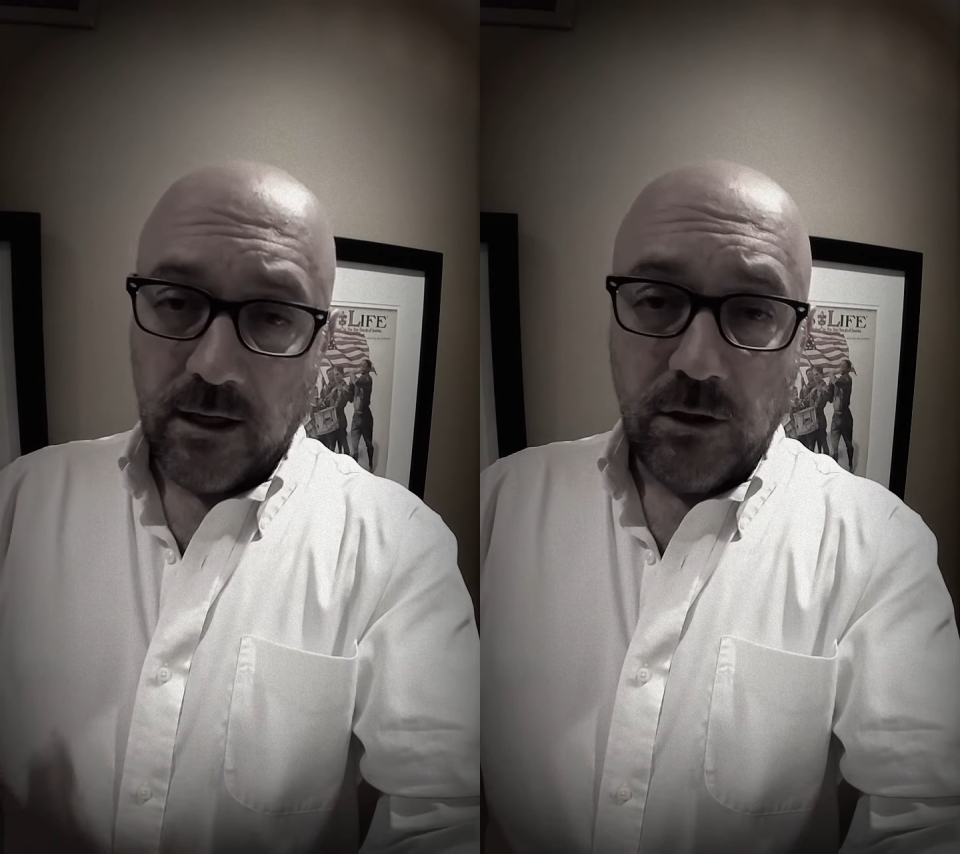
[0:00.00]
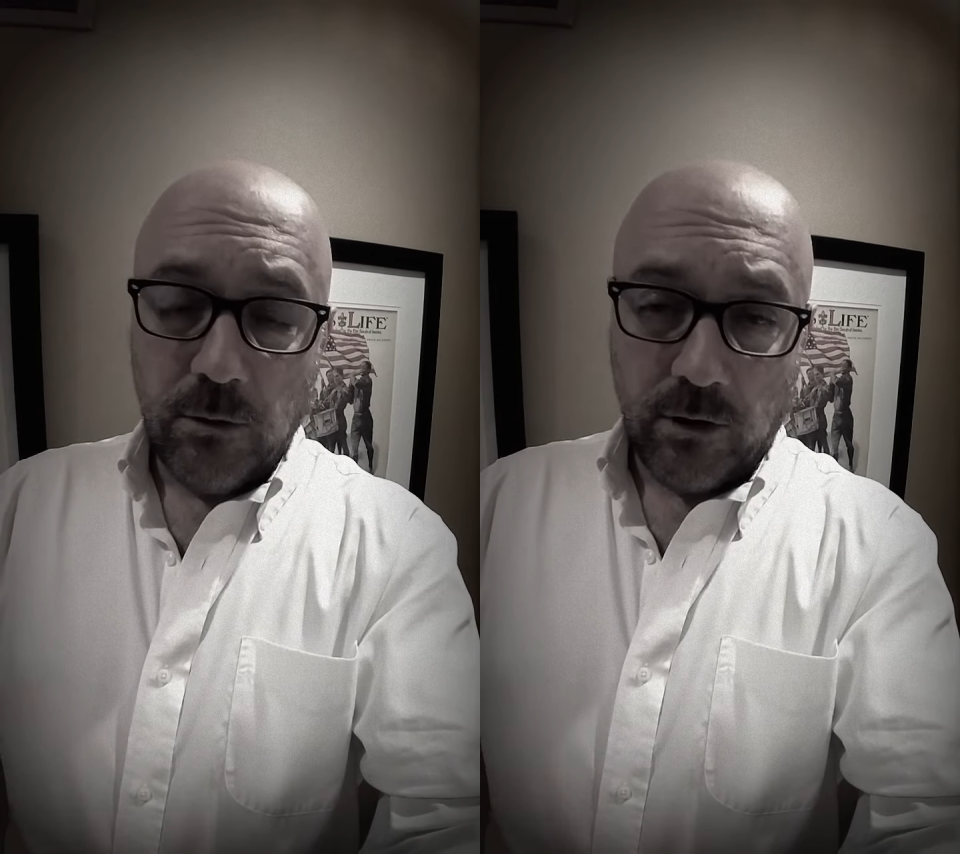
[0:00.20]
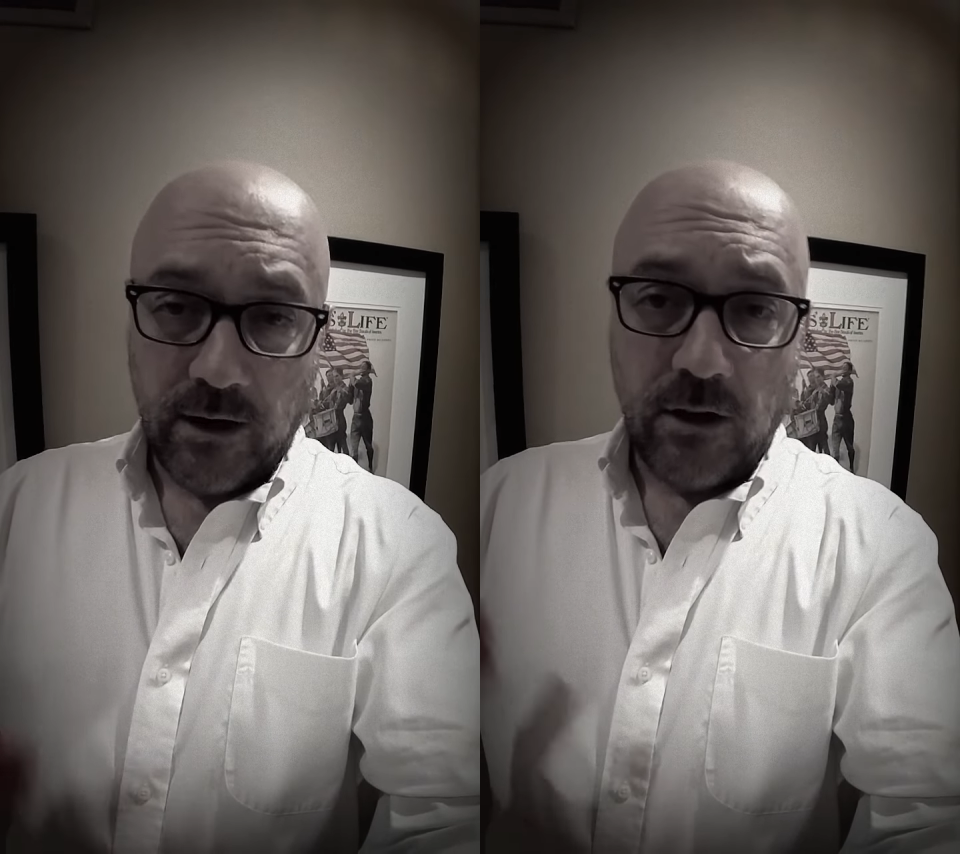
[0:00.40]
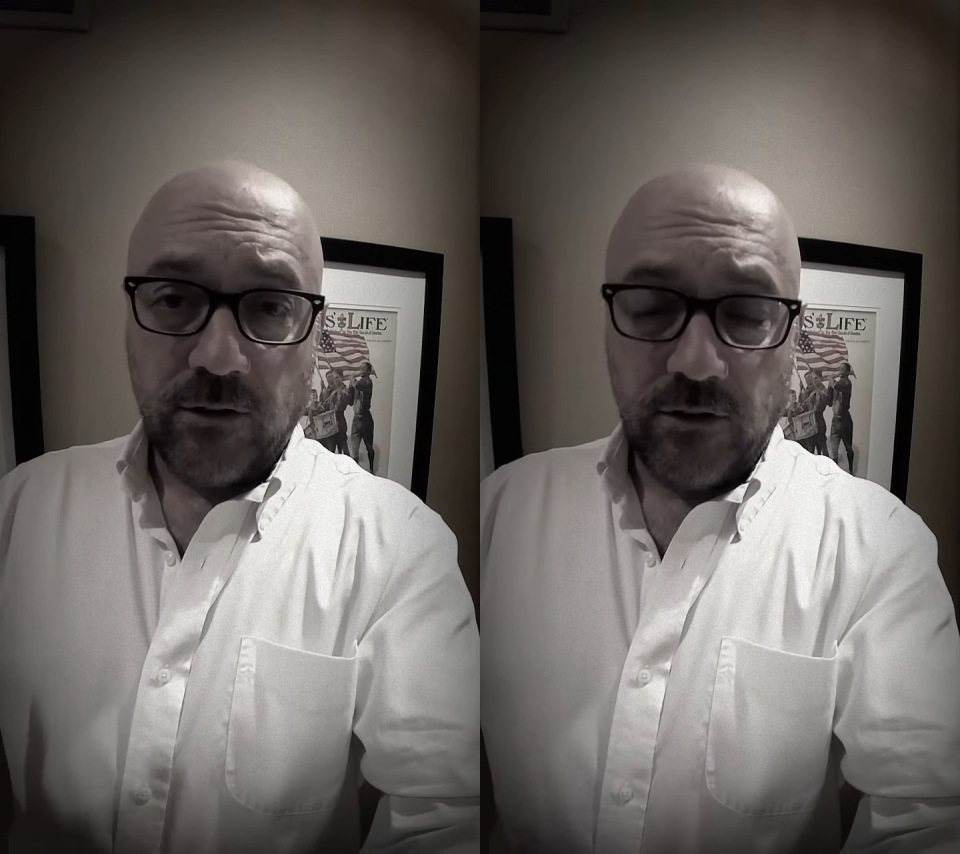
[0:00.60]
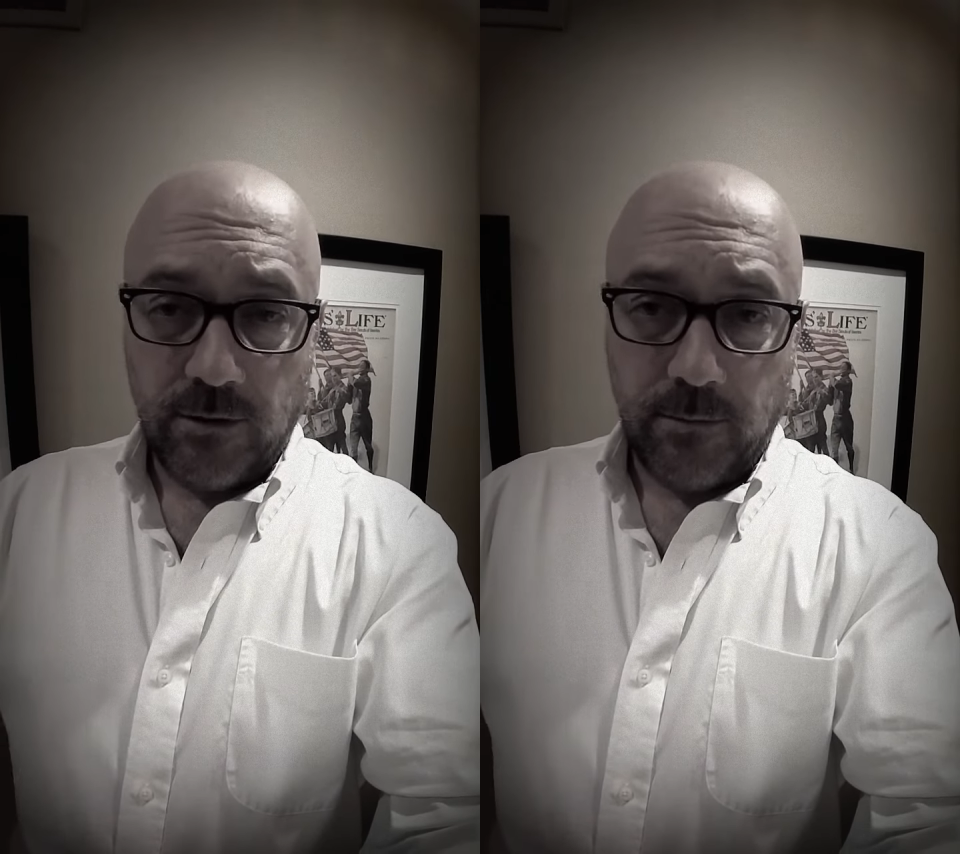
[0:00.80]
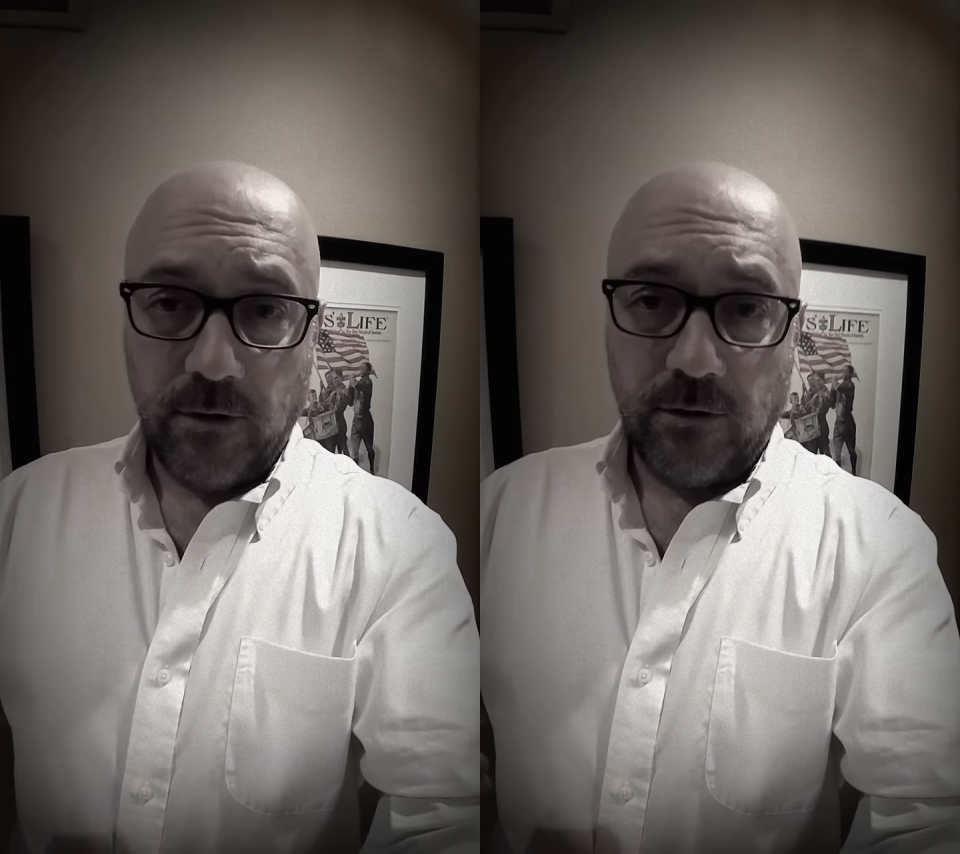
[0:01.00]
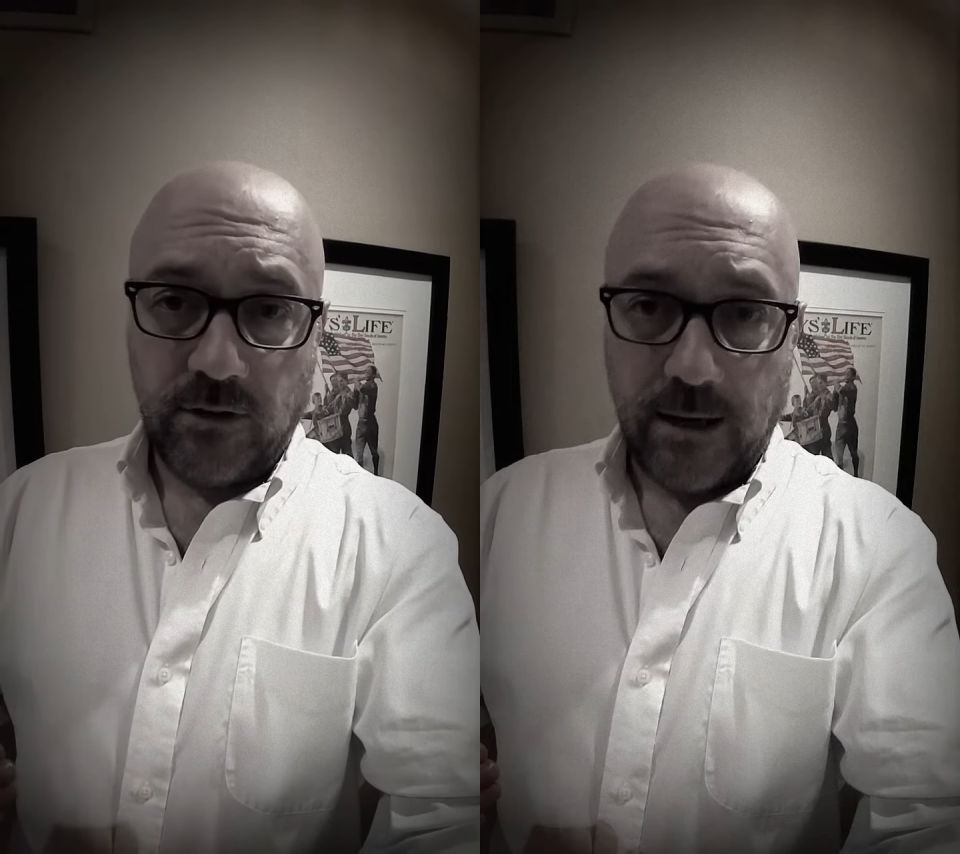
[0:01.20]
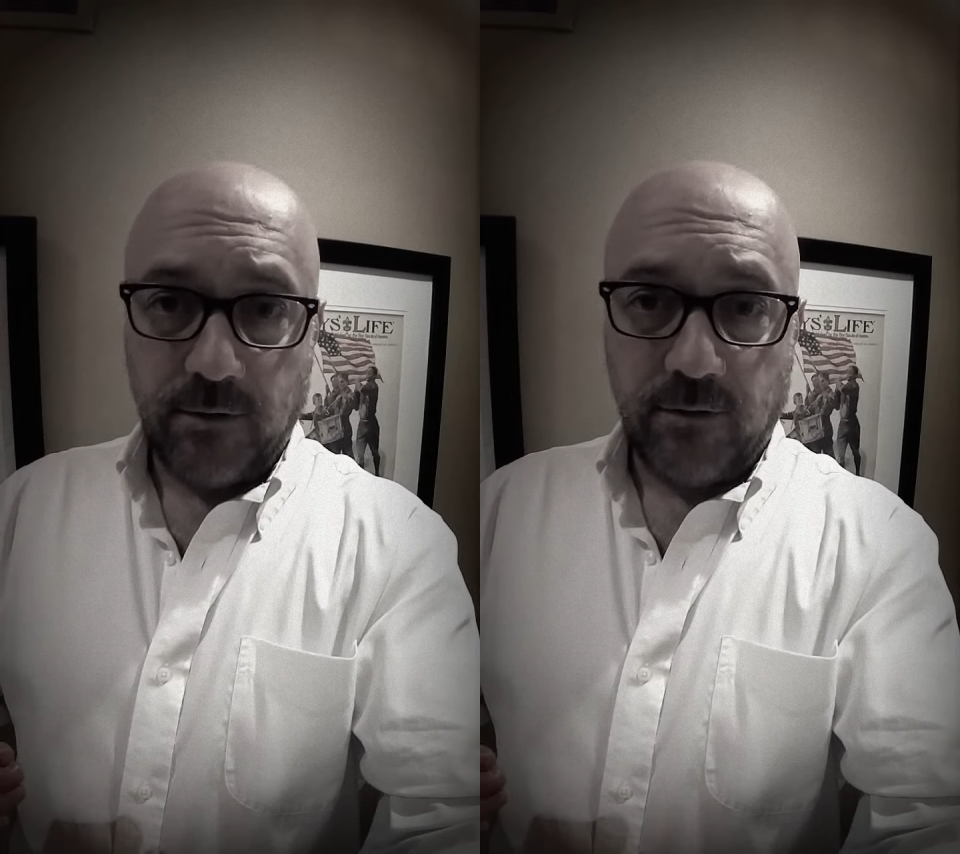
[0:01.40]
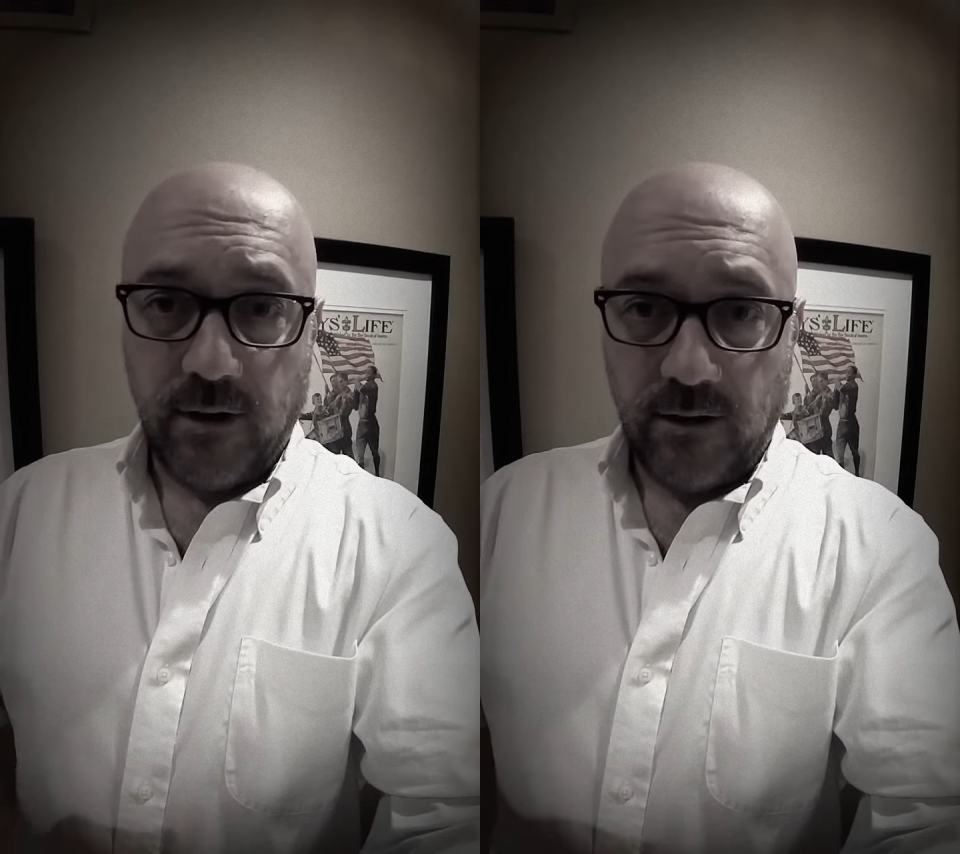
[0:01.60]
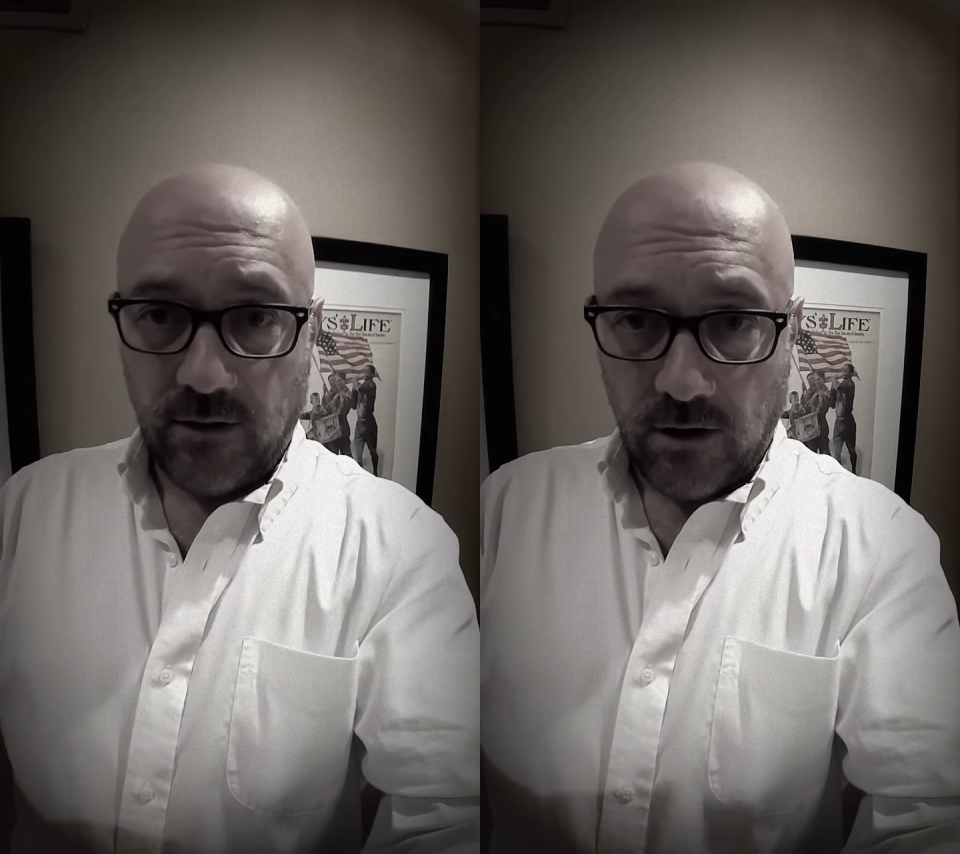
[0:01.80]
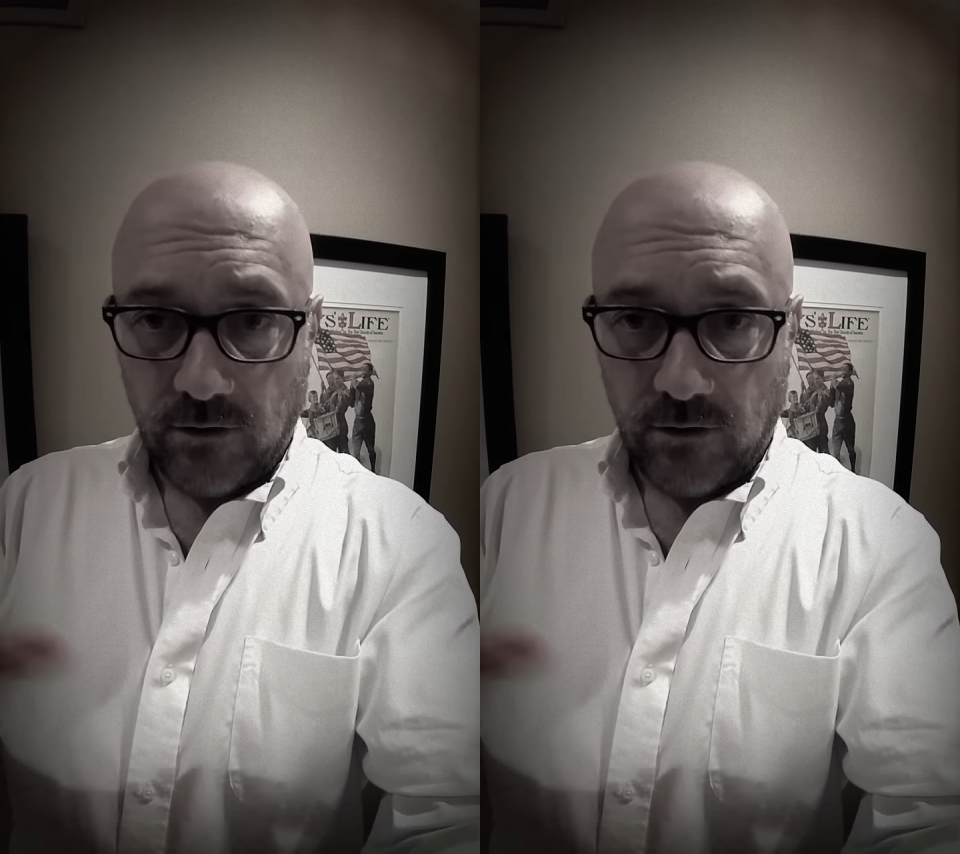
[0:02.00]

URLs and some of those types of things and